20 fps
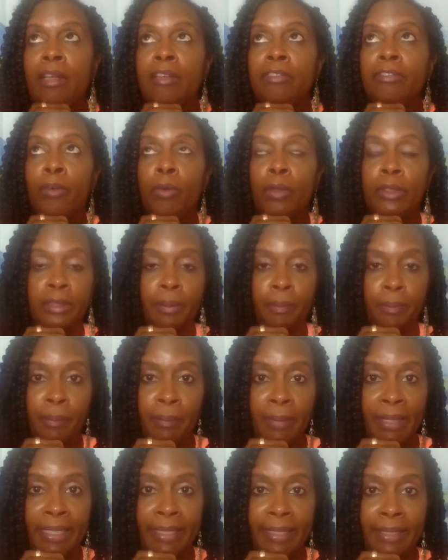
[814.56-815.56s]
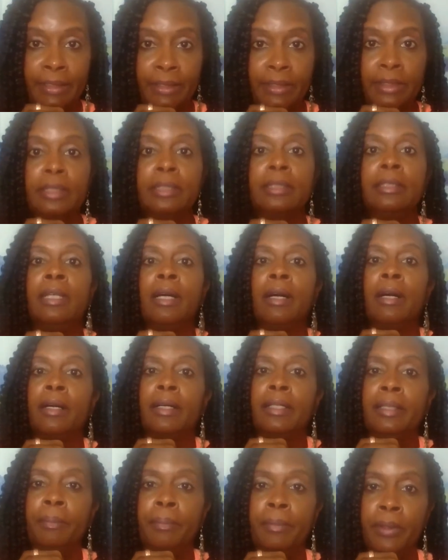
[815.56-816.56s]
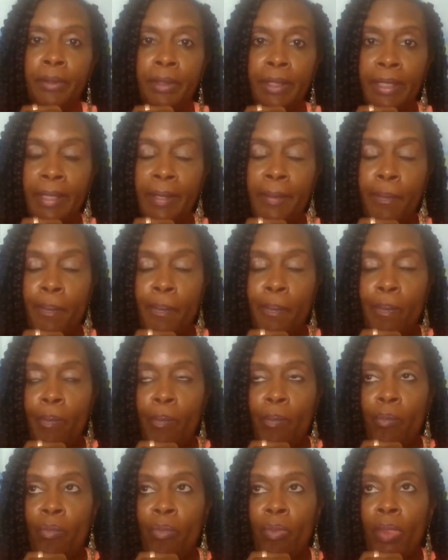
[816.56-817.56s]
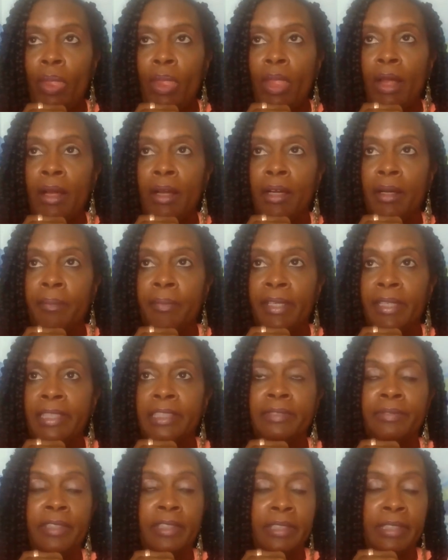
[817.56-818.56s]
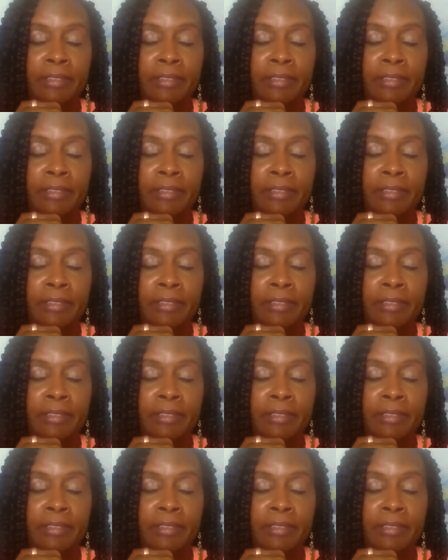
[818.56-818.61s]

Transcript: for diplomatic immunity. That is very